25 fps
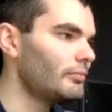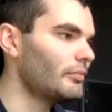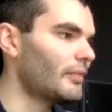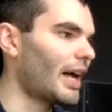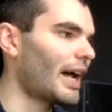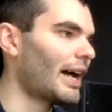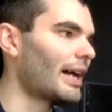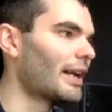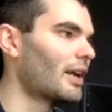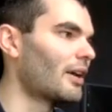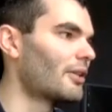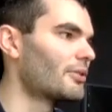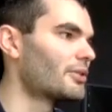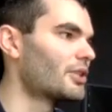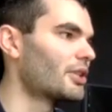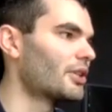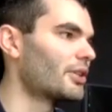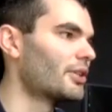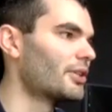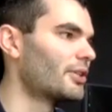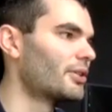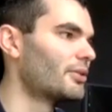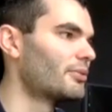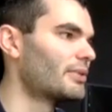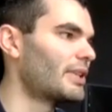Halo
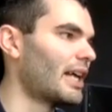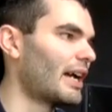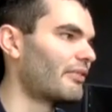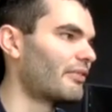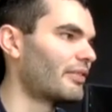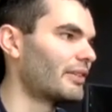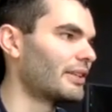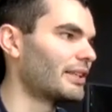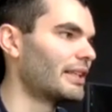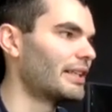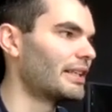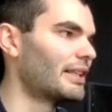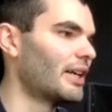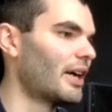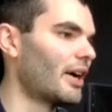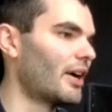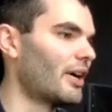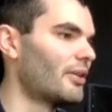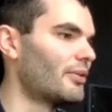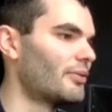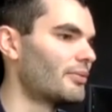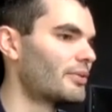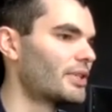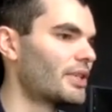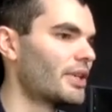2, definitely
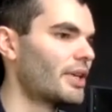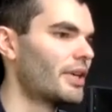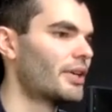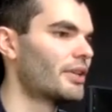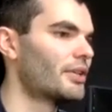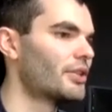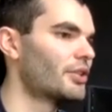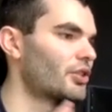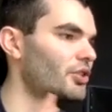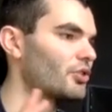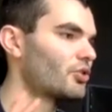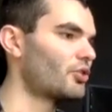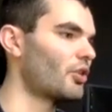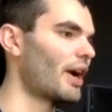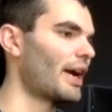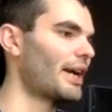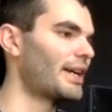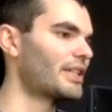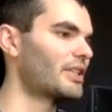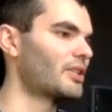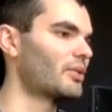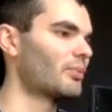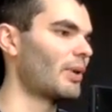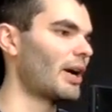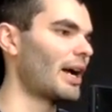GOAT
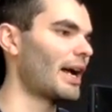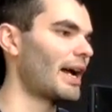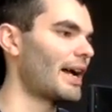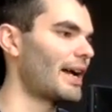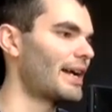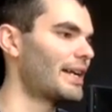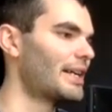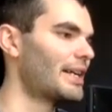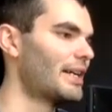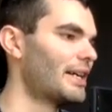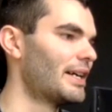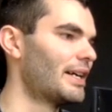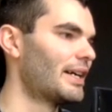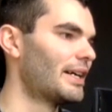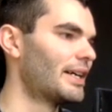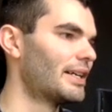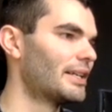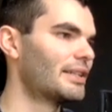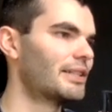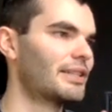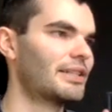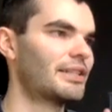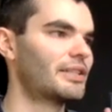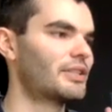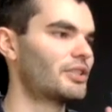straight away.
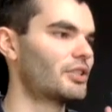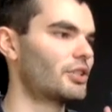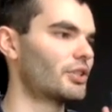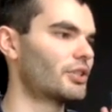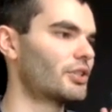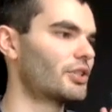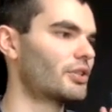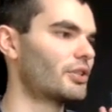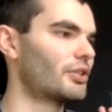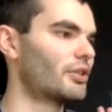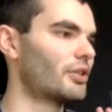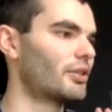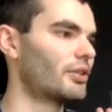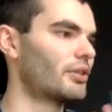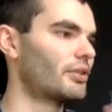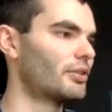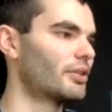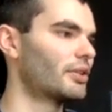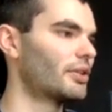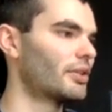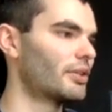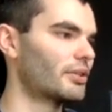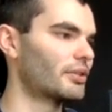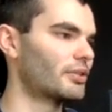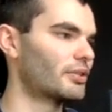Just
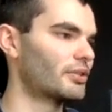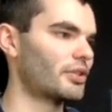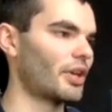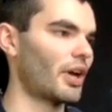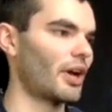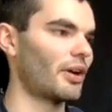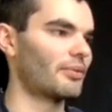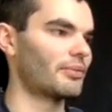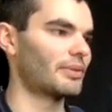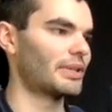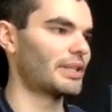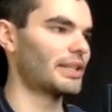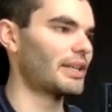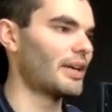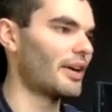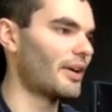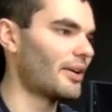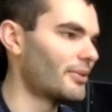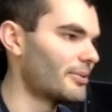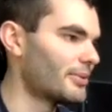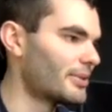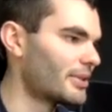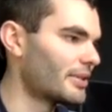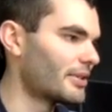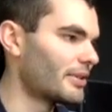totally
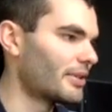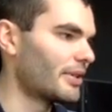GOAT.